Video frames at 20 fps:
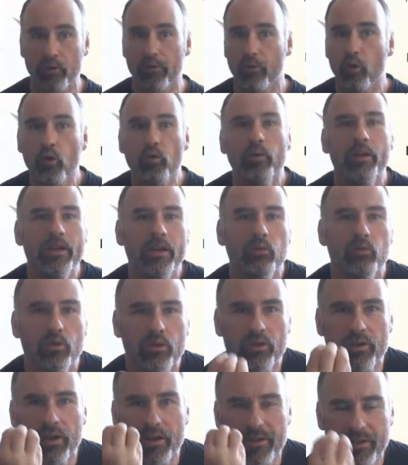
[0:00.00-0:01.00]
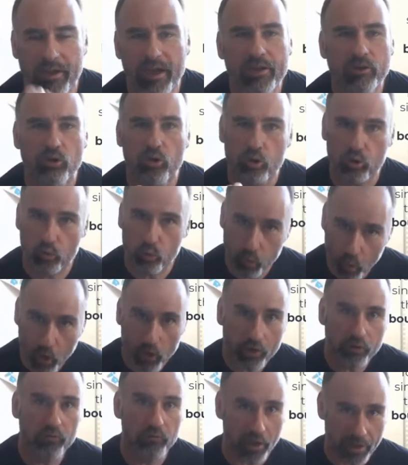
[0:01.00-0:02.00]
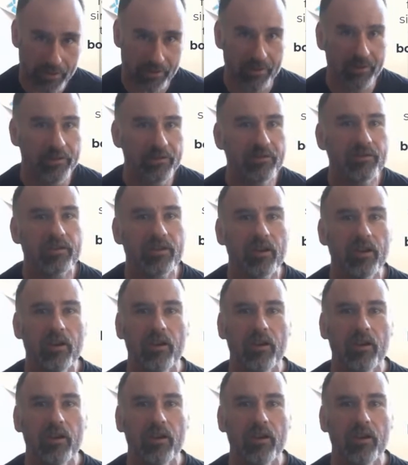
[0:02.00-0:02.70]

If all we did was excite just one resonance,